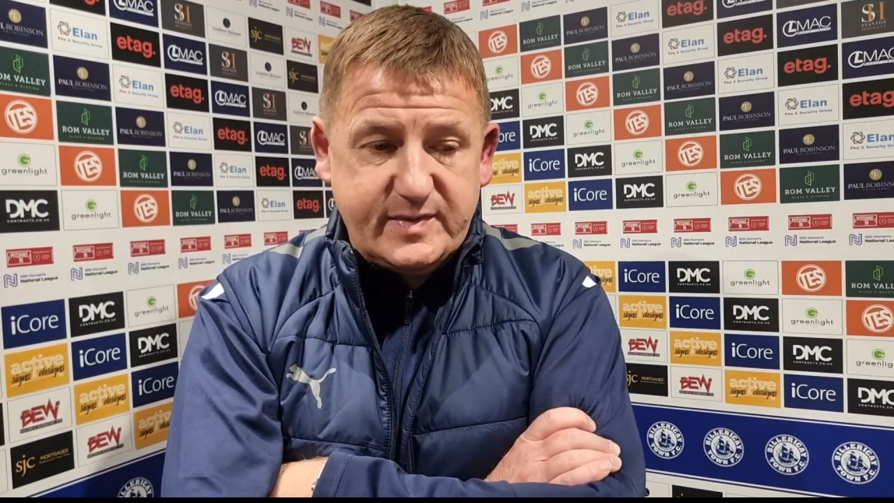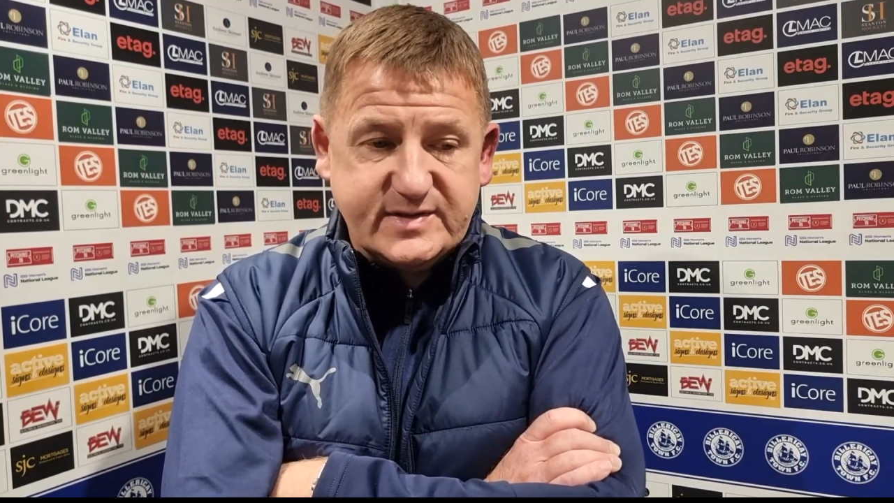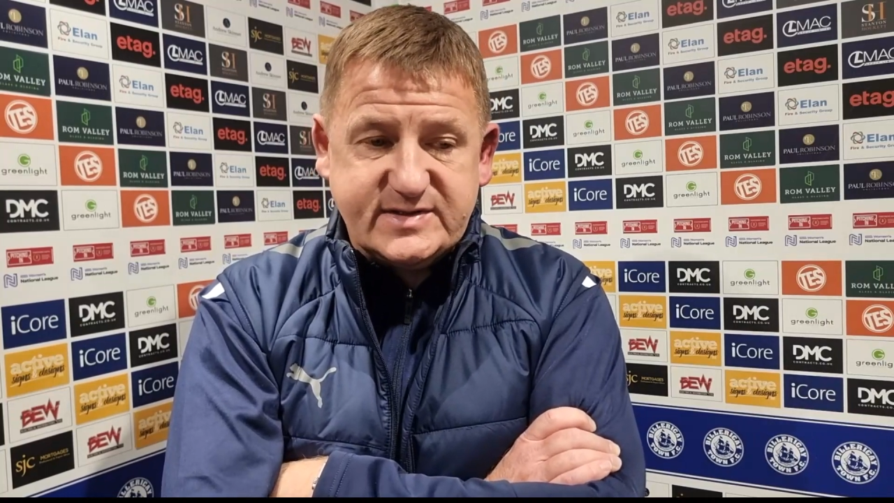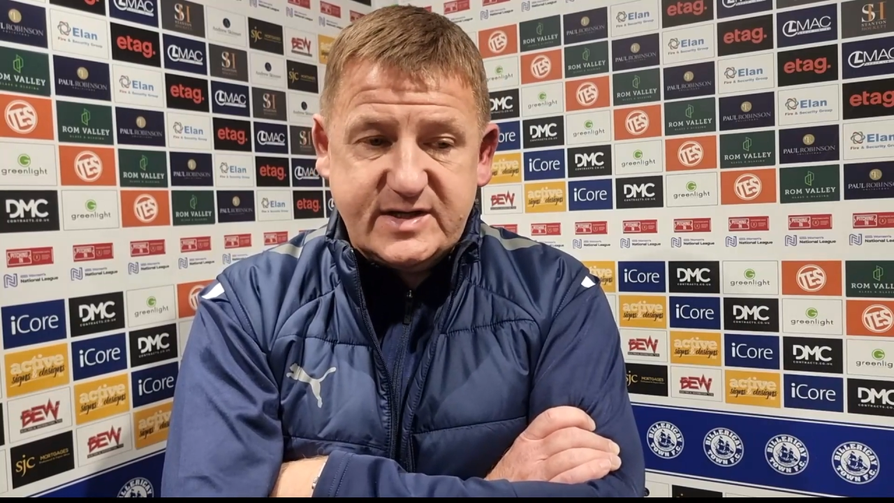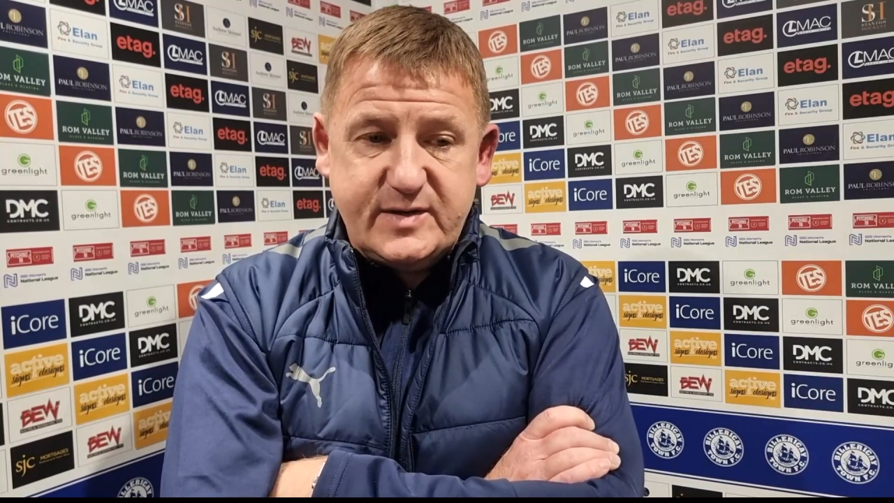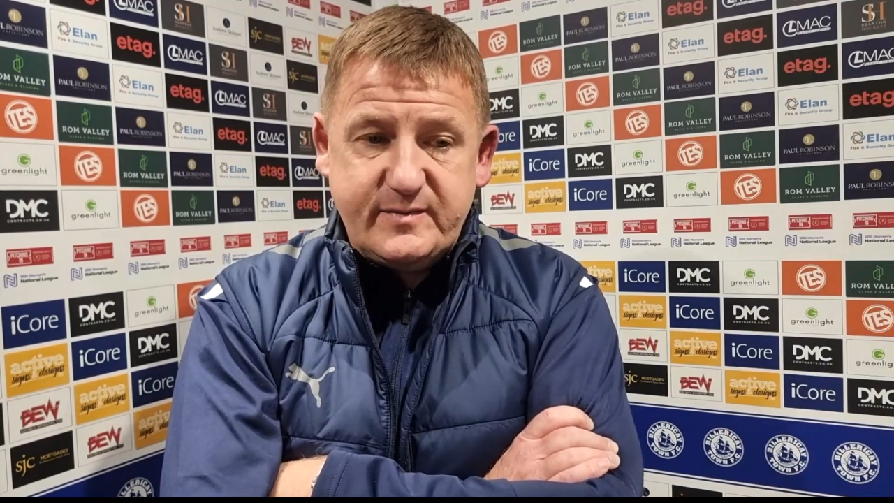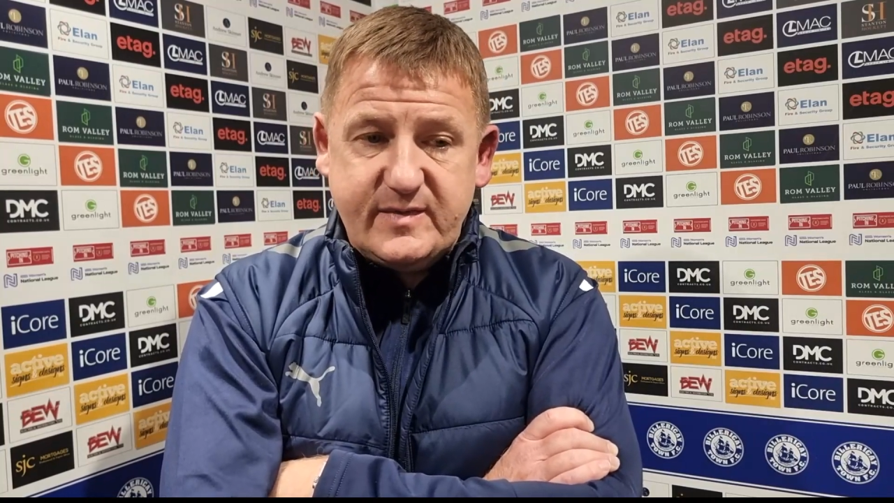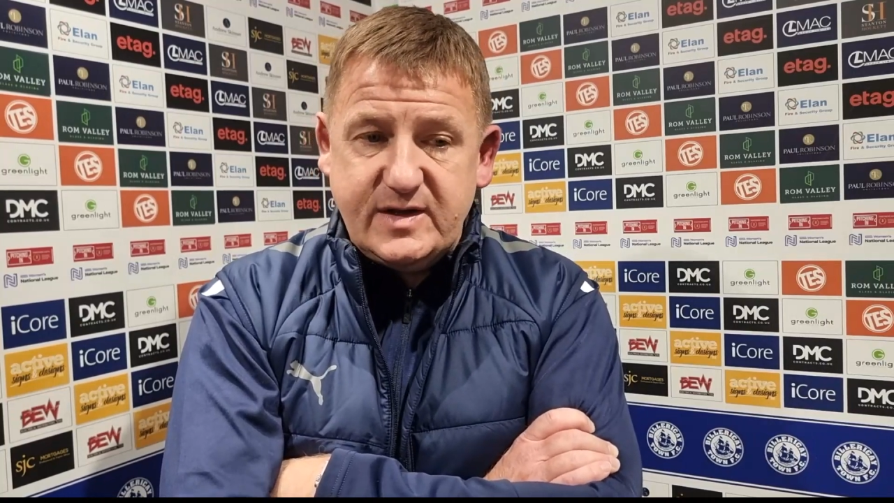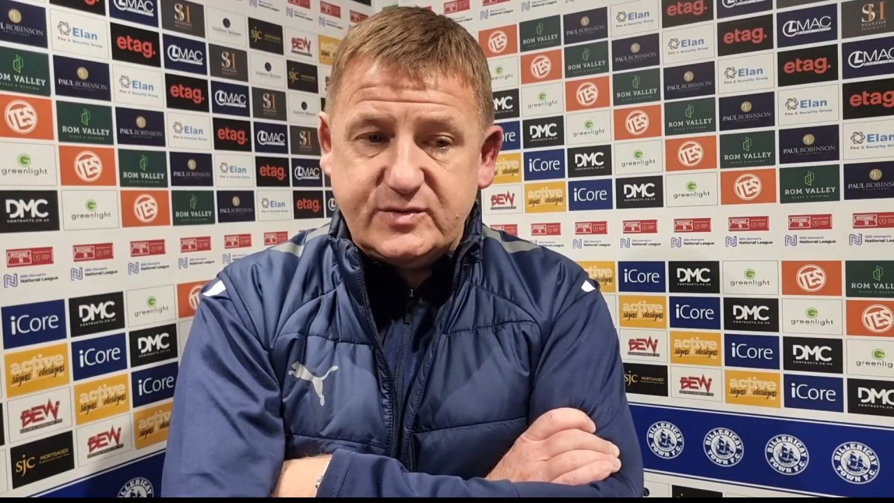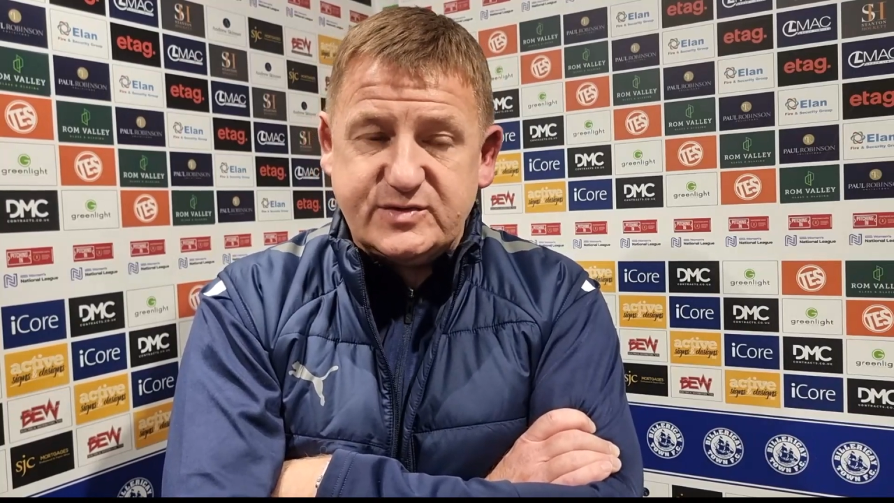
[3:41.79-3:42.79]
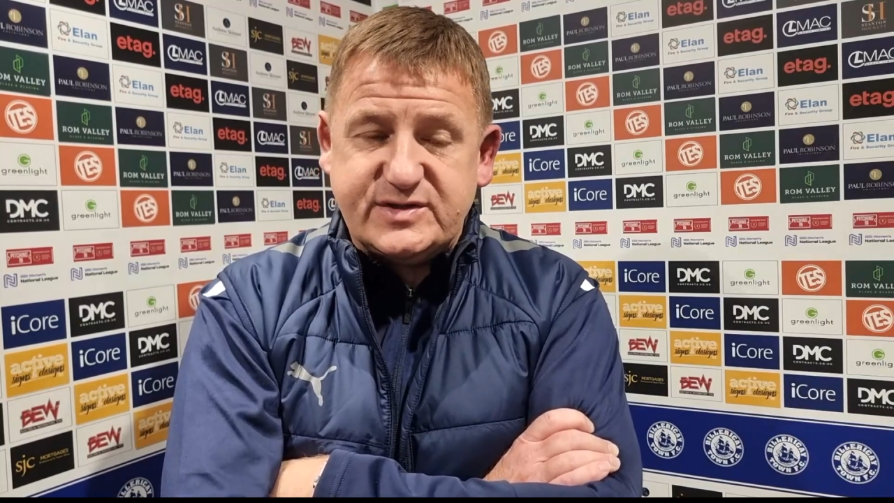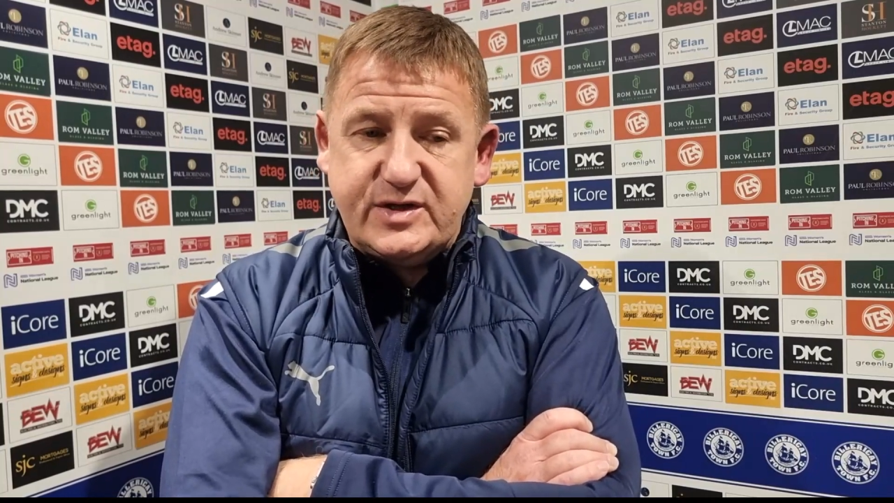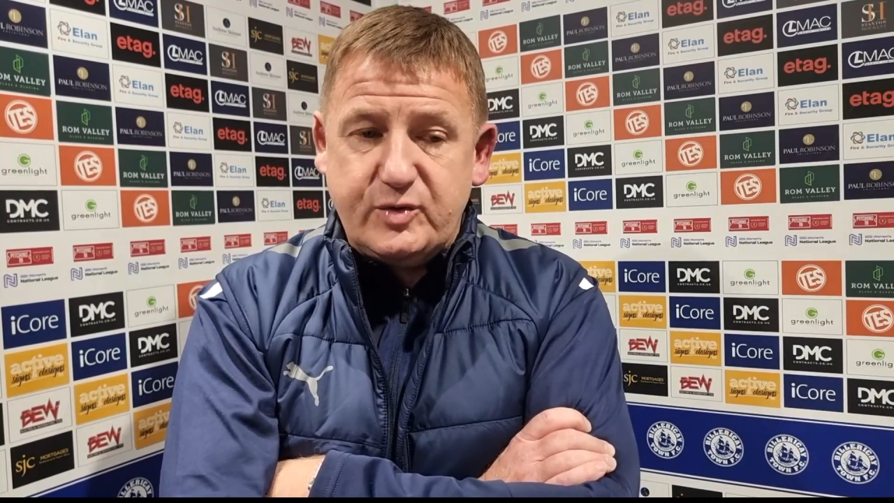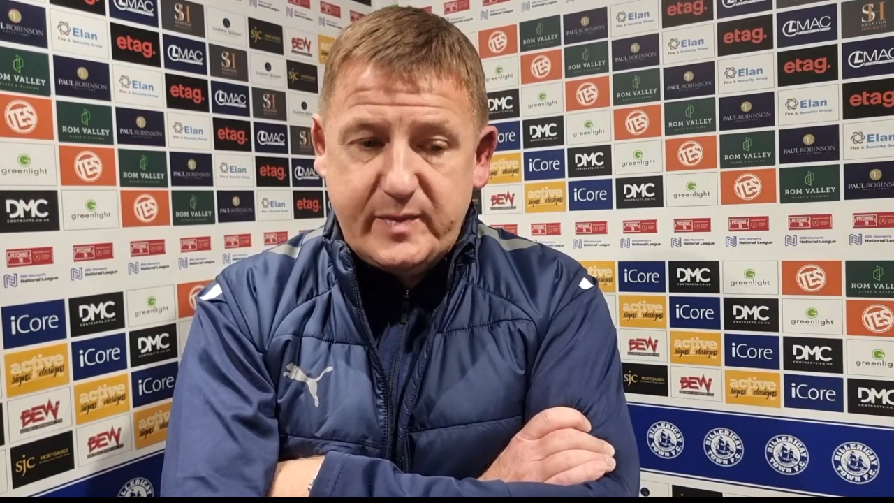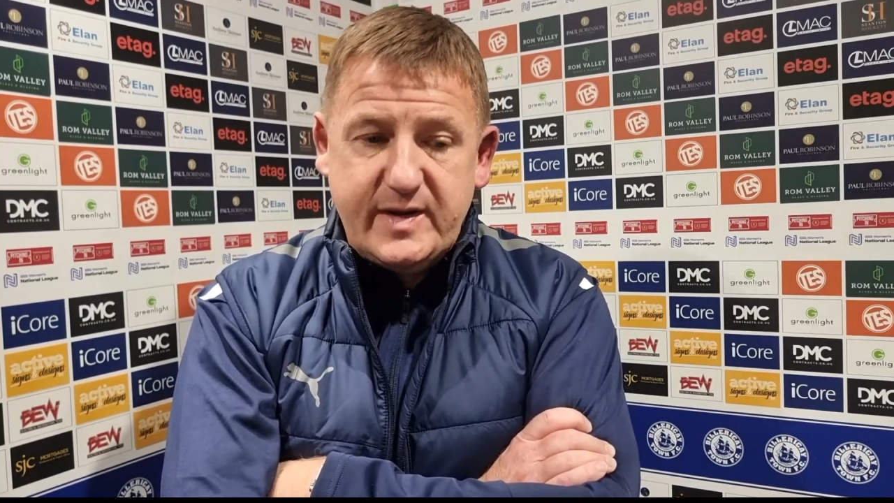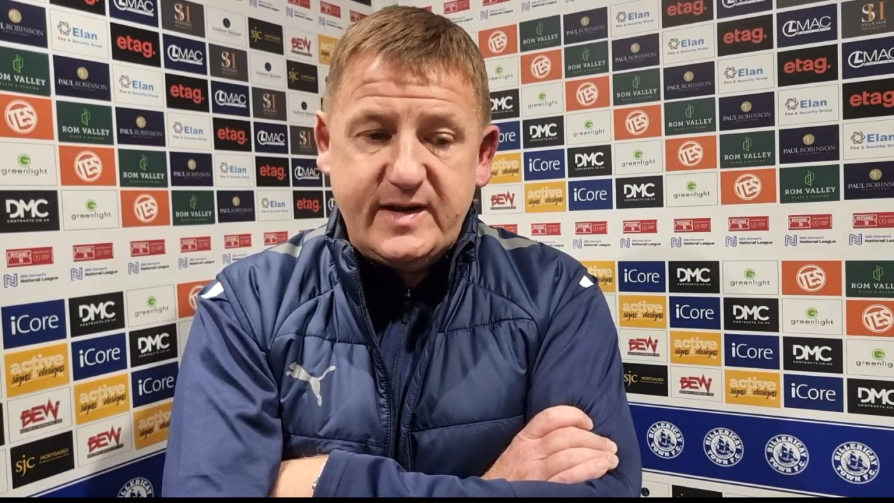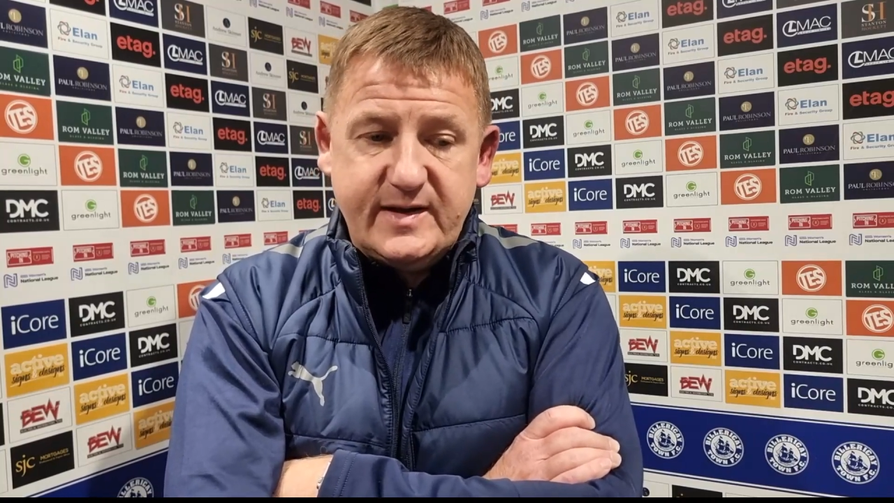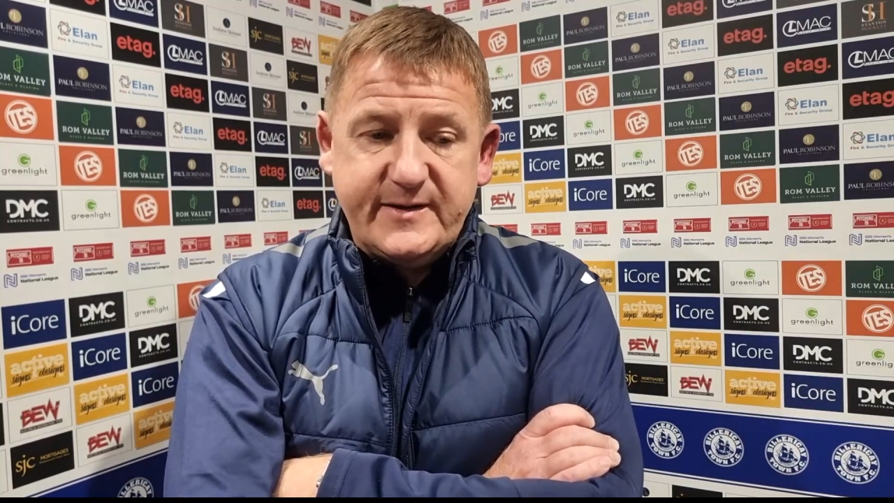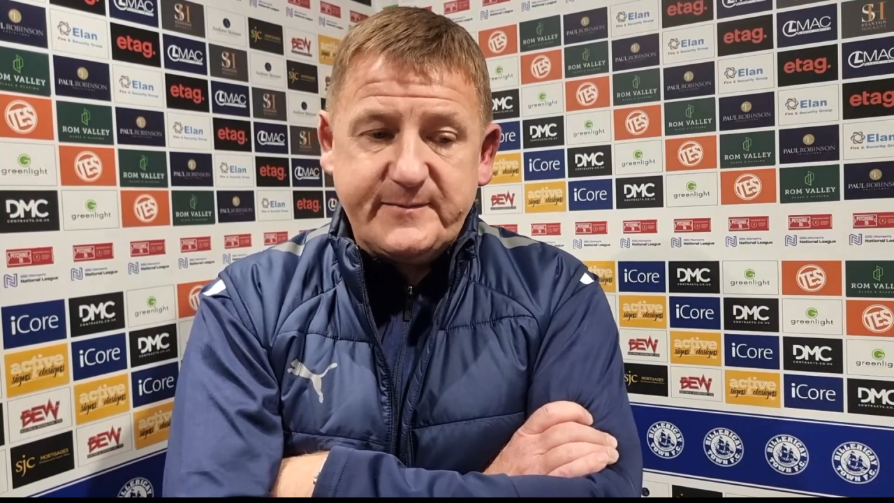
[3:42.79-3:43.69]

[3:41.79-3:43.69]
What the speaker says: but it will still be